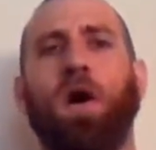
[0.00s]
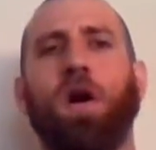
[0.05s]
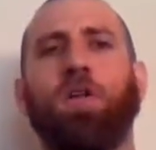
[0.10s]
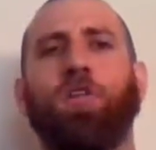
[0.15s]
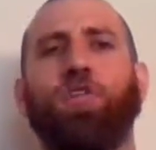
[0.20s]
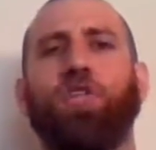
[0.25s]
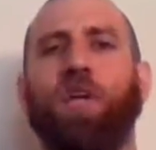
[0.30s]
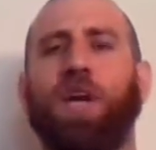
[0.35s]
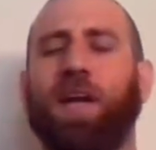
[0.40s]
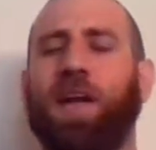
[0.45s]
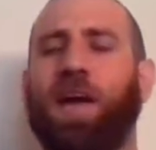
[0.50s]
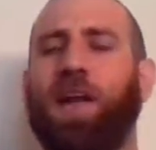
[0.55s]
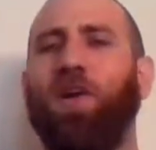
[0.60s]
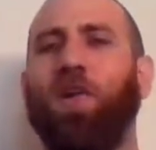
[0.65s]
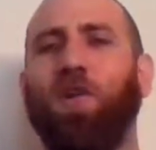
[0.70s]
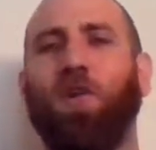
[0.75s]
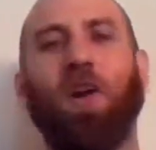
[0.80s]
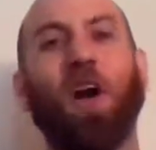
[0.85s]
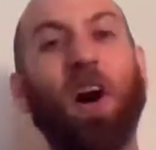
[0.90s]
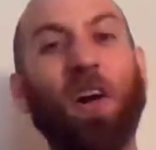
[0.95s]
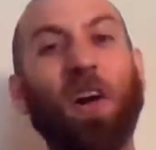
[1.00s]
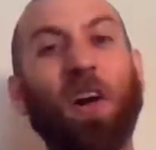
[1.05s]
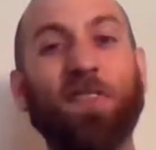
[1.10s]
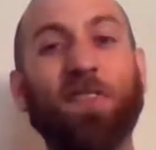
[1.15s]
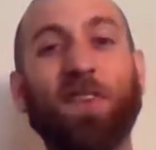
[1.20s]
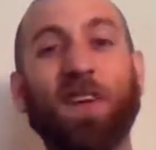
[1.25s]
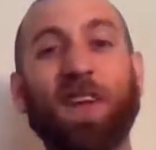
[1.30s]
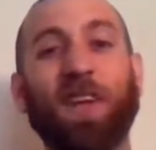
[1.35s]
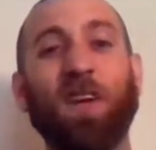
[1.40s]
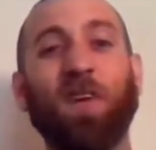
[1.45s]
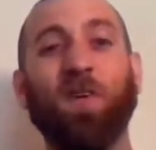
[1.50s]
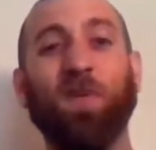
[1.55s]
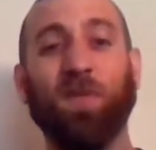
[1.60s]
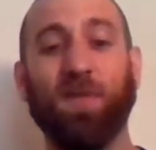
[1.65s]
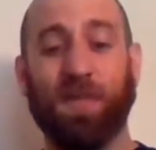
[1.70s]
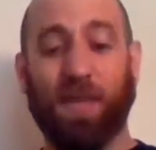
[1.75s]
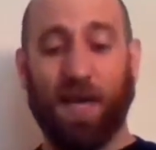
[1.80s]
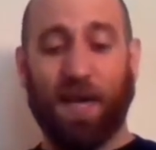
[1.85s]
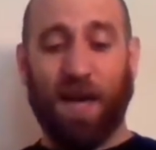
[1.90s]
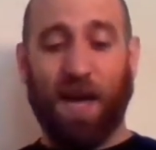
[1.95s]
Check out all our other
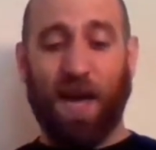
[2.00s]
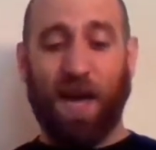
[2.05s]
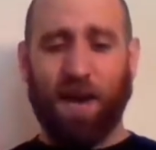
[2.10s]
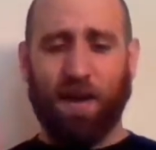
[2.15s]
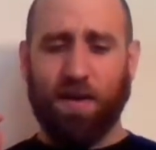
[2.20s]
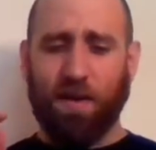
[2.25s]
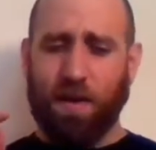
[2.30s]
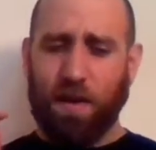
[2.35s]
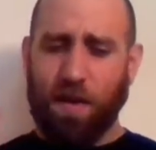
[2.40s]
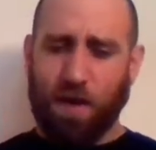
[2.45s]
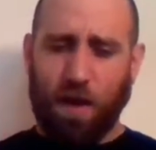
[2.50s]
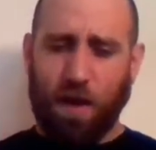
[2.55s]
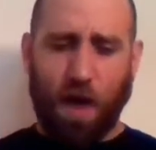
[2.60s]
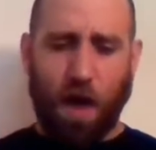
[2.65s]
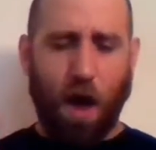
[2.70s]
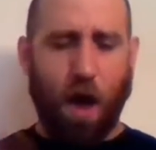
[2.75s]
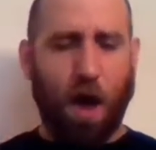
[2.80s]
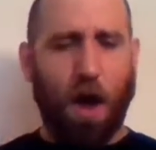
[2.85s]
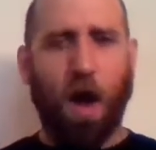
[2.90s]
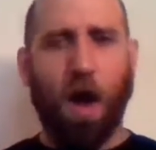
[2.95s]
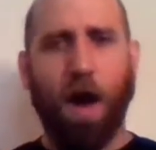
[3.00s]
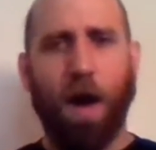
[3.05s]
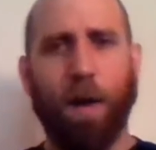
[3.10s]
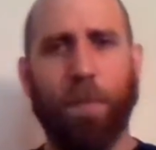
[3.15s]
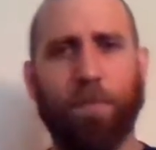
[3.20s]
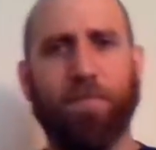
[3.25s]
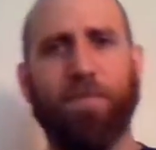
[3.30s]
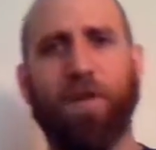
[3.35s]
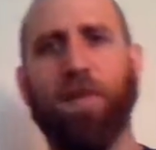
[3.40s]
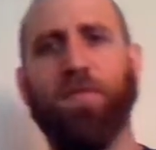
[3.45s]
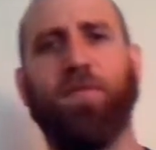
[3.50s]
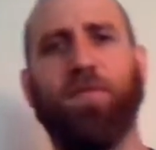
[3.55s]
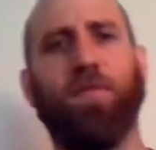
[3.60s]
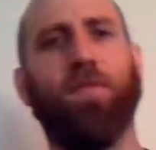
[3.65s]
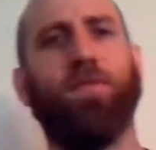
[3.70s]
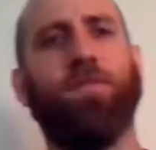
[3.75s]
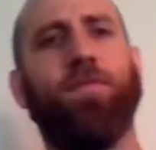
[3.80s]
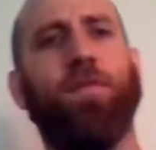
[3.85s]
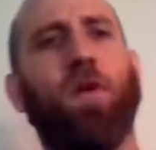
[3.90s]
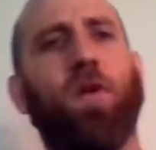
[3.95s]
videos. I got Fight for the
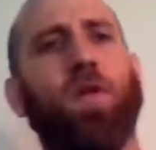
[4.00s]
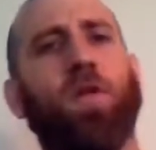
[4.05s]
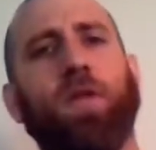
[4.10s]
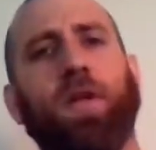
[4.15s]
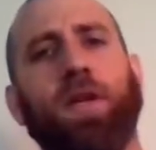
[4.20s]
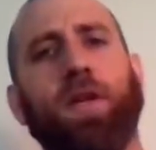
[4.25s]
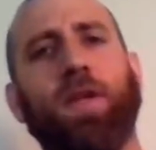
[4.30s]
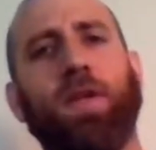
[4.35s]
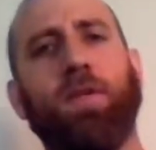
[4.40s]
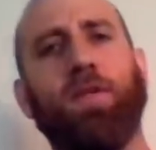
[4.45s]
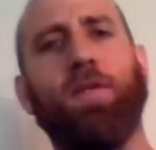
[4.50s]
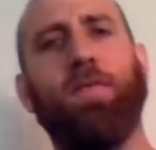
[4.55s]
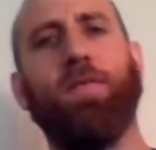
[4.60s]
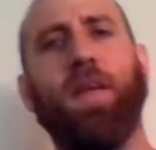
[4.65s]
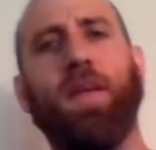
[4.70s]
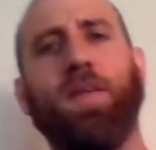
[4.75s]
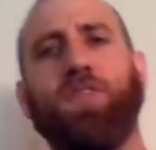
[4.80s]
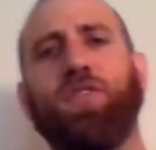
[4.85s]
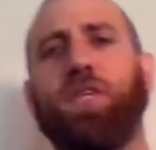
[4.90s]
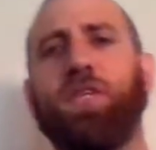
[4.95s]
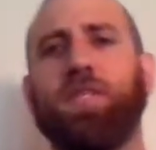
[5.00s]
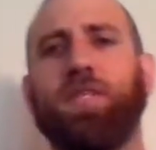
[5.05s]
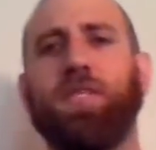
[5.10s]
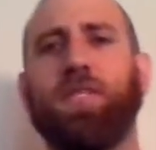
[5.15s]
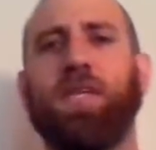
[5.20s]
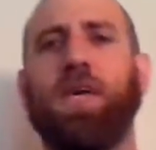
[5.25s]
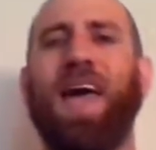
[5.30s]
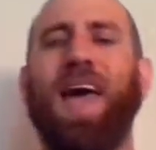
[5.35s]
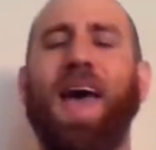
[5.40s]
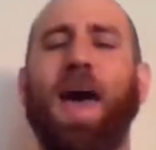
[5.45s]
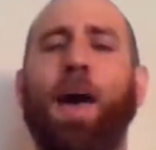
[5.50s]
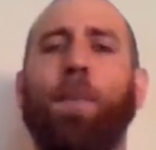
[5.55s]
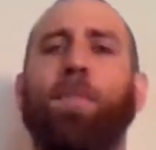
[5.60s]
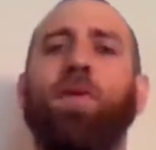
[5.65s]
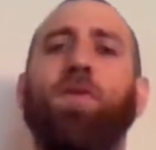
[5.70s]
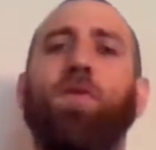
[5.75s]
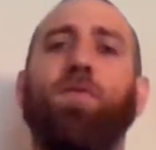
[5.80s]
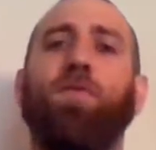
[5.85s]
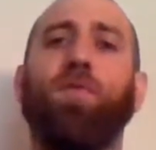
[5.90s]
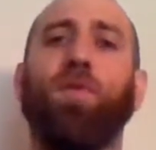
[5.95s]
Fallen that just
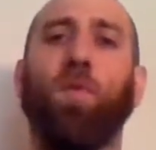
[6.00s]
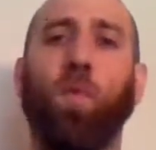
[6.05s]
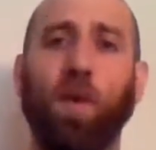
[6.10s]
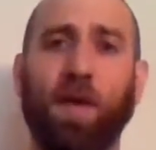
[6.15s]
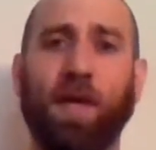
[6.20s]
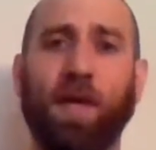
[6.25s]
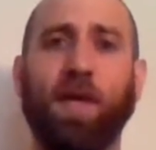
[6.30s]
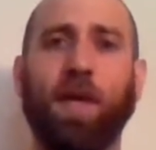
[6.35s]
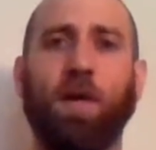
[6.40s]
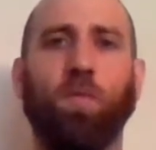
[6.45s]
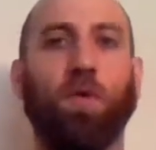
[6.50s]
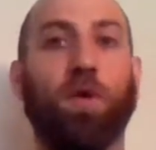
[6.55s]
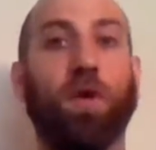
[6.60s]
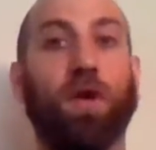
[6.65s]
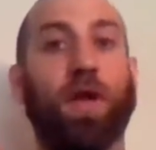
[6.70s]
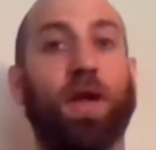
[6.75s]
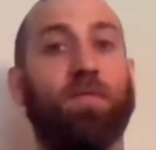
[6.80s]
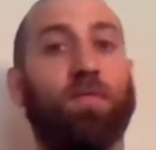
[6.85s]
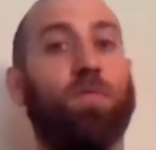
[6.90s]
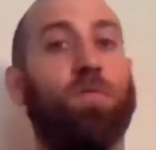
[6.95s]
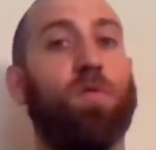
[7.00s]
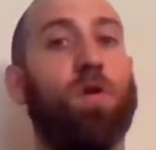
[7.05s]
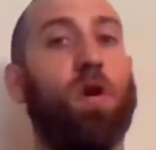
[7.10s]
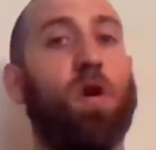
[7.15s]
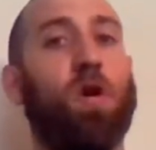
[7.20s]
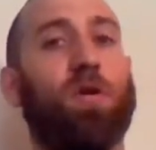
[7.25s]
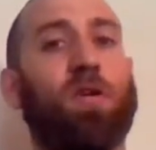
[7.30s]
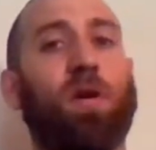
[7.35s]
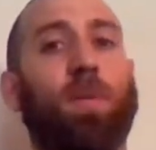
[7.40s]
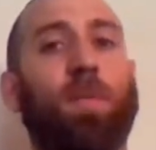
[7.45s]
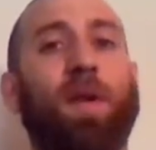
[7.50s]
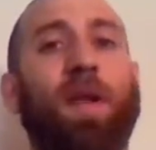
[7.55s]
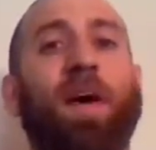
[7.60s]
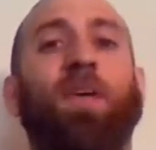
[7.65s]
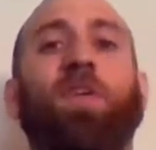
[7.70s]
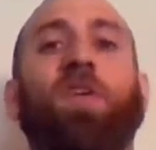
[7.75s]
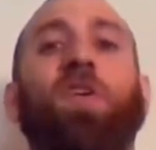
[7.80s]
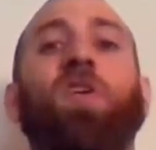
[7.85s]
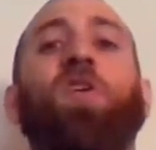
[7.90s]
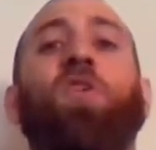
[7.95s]
happened over the weekend. We're going to have a Raw
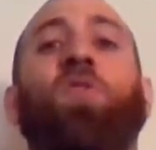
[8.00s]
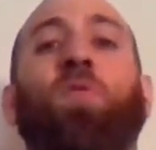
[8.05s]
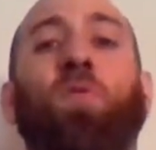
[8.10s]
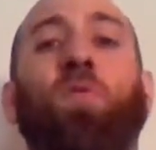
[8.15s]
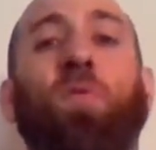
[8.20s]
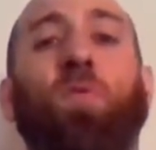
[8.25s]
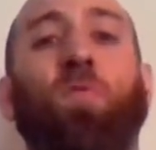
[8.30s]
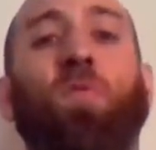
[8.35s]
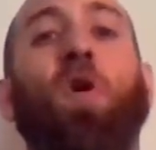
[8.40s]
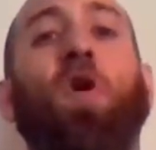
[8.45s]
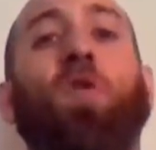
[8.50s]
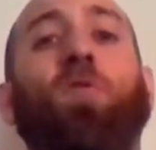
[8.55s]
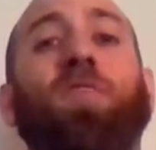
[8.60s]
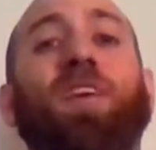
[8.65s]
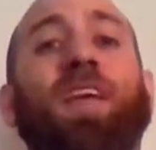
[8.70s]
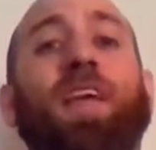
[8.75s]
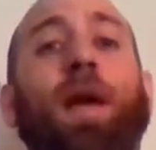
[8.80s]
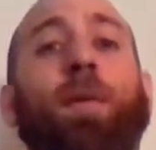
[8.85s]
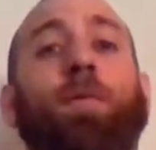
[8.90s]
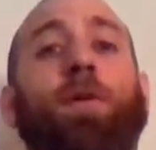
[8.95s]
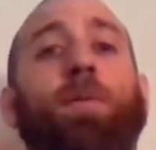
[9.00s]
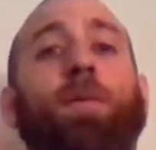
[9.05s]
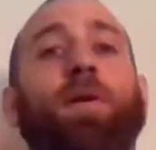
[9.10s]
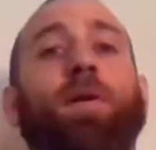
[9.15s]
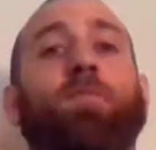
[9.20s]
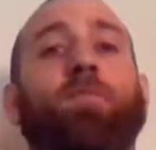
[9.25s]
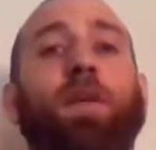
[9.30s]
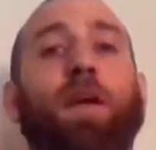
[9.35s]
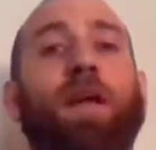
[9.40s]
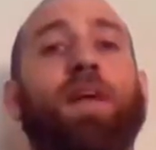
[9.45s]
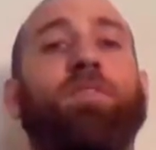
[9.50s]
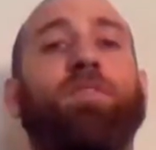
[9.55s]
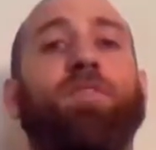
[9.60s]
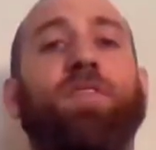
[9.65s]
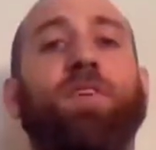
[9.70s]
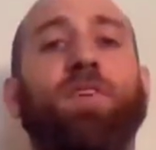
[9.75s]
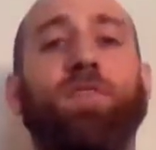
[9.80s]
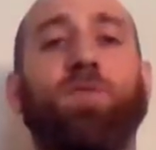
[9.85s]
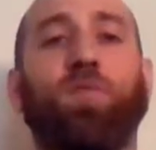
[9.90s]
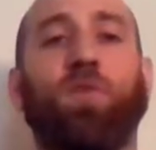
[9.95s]
recap coming out right after
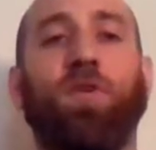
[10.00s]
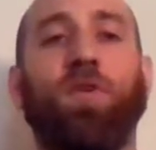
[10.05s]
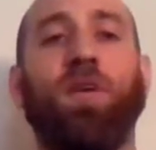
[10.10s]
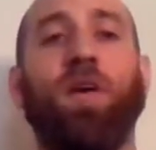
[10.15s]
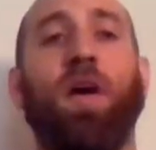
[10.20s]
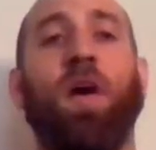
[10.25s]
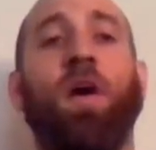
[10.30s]
this one.